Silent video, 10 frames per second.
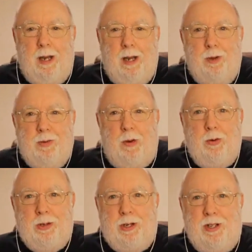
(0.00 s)
was
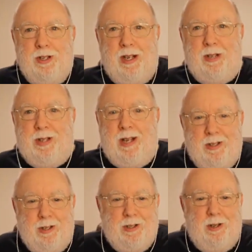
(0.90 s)
focused on sales
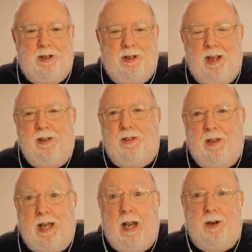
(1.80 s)
taxes, the thing that
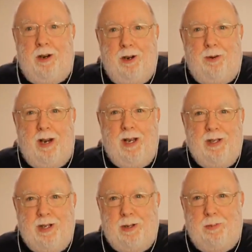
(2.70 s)
the governor had
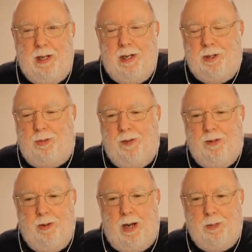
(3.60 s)
raised as a potential
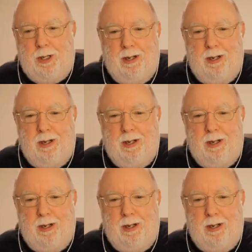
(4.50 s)
revenue option.